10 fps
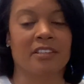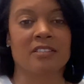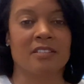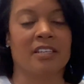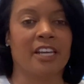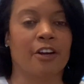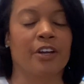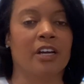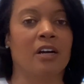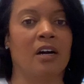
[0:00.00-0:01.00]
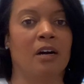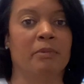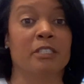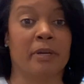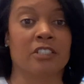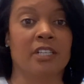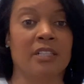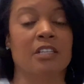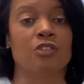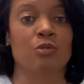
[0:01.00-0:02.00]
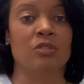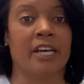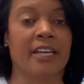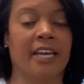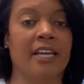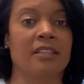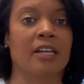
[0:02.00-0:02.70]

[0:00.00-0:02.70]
This is an area, um, especially in this new decade,